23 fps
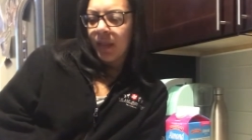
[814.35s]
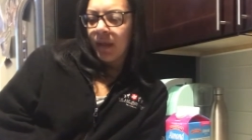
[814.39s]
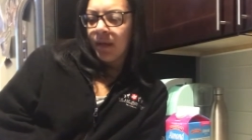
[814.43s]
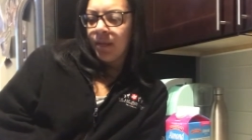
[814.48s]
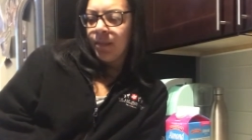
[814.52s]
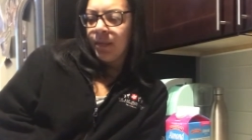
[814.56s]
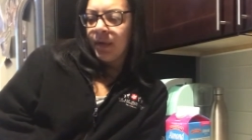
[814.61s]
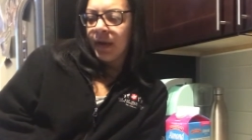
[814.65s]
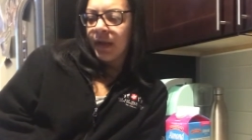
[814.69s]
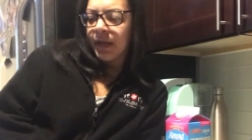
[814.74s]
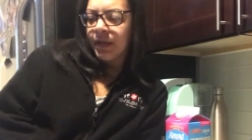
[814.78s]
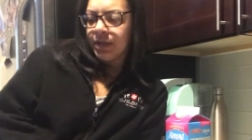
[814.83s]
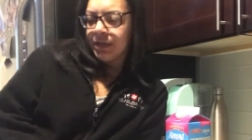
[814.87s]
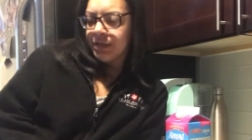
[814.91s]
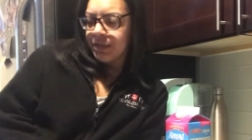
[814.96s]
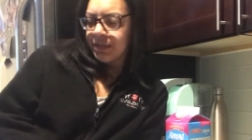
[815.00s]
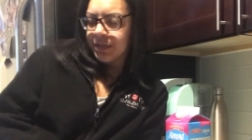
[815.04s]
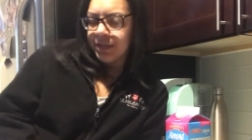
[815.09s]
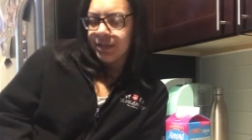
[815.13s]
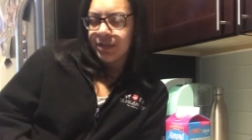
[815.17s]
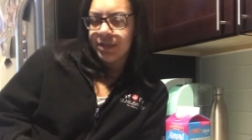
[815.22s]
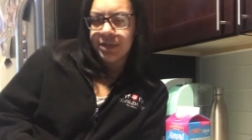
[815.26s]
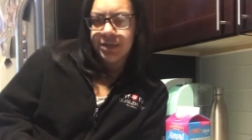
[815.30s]
but I
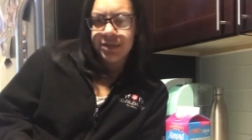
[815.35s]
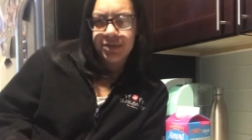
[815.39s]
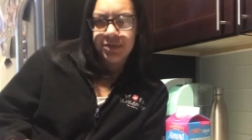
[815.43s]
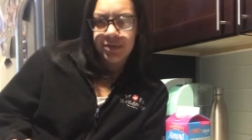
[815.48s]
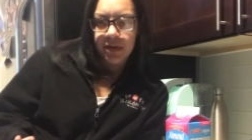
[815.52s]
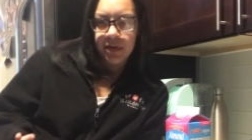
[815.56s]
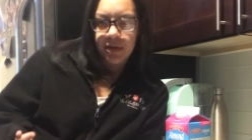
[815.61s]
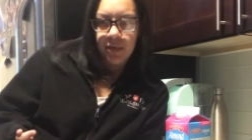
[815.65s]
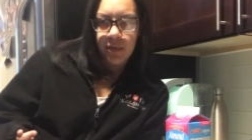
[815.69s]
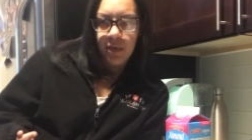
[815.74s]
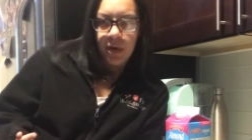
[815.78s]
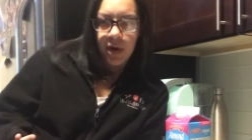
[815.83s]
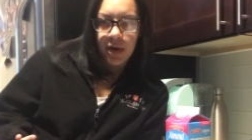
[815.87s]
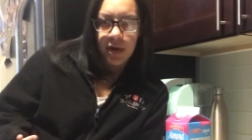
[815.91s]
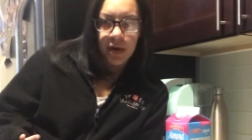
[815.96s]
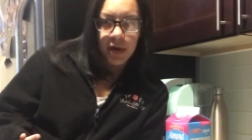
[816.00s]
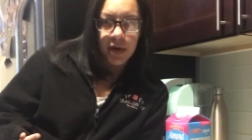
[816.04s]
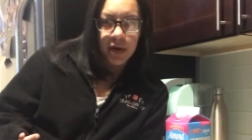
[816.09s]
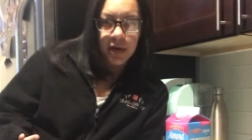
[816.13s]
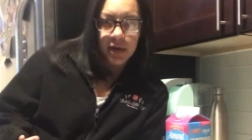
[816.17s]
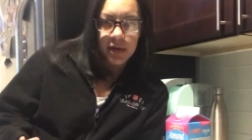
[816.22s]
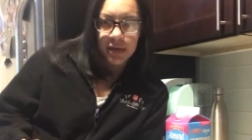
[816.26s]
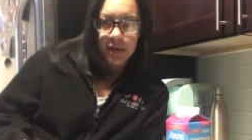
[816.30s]
usually just drink
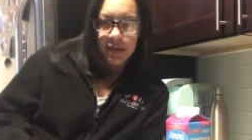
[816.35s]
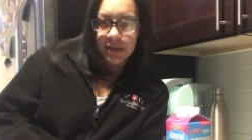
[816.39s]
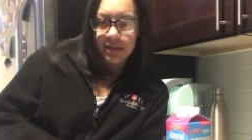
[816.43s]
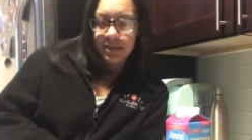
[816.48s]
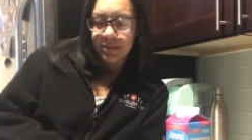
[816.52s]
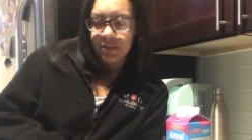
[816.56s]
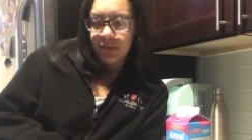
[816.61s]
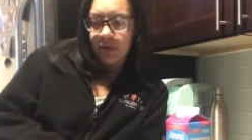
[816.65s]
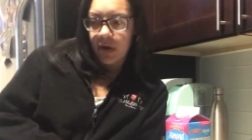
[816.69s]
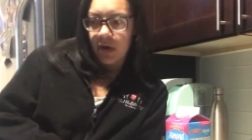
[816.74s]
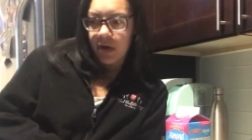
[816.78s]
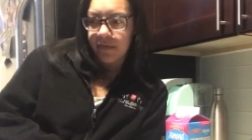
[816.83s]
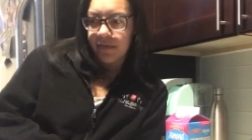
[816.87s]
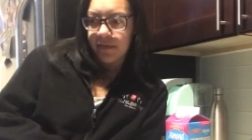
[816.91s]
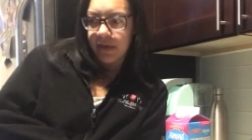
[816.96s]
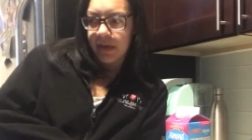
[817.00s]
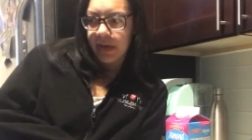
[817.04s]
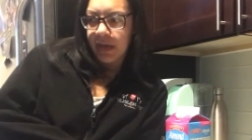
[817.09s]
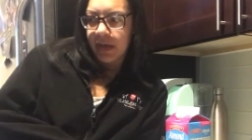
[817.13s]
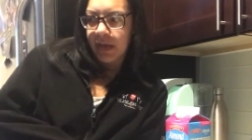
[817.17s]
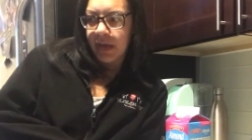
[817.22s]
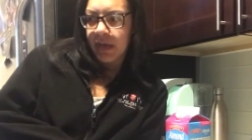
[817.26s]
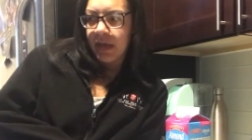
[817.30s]
water, get some
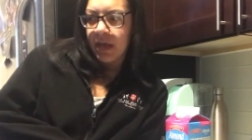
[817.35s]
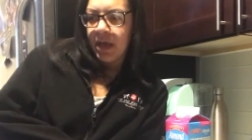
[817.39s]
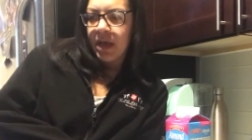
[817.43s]
coffee,